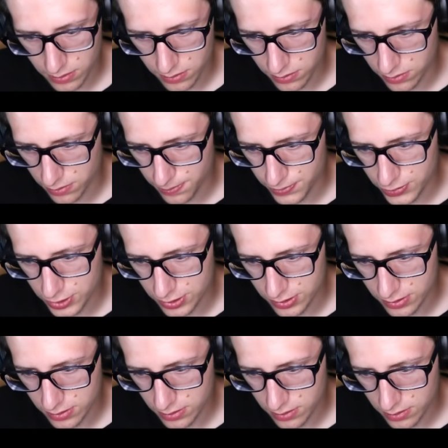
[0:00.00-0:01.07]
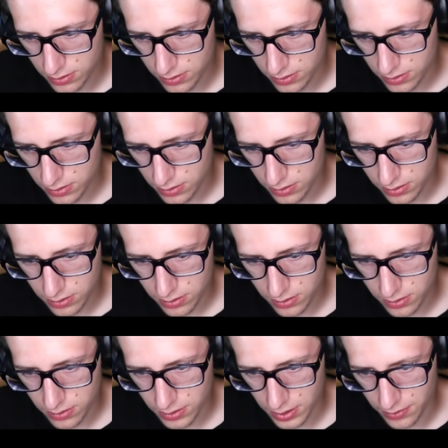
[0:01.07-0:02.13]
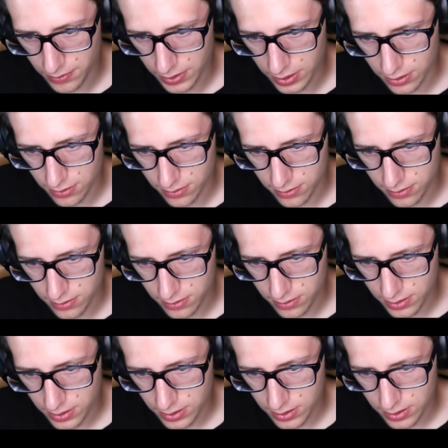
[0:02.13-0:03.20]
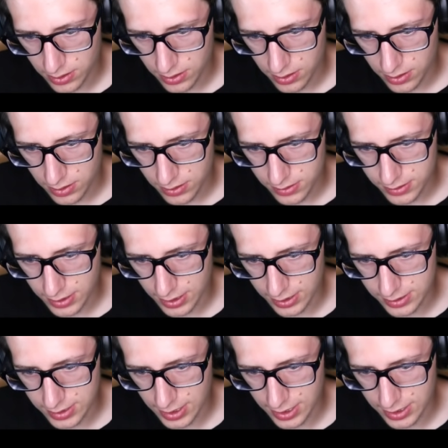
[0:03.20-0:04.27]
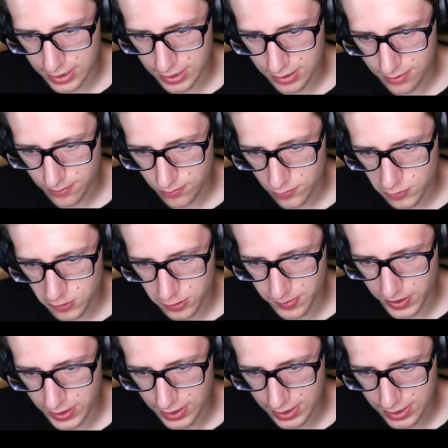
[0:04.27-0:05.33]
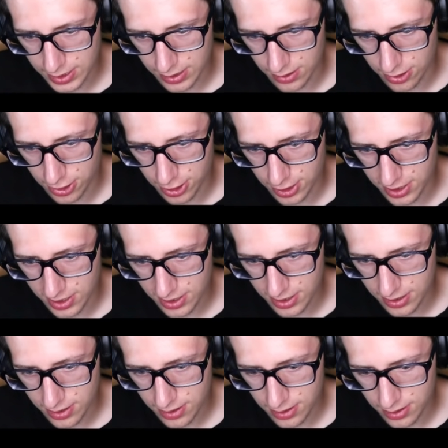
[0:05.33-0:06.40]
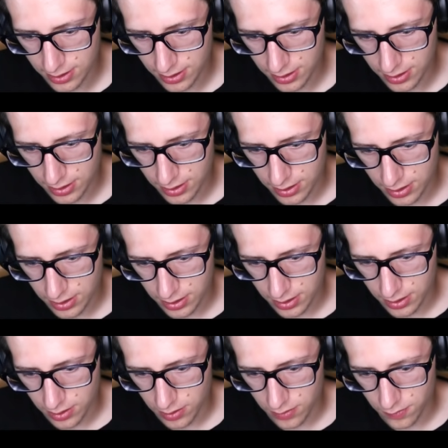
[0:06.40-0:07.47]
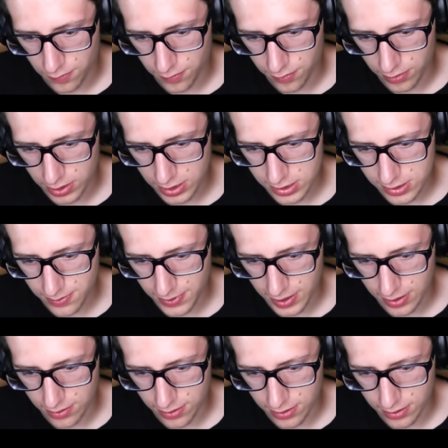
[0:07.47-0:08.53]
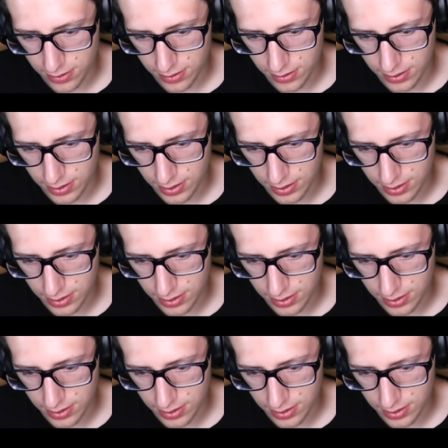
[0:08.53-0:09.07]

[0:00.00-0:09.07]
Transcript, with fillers: Oops. There we go. Titanium. We'll make it kind of thin. Freeze powder.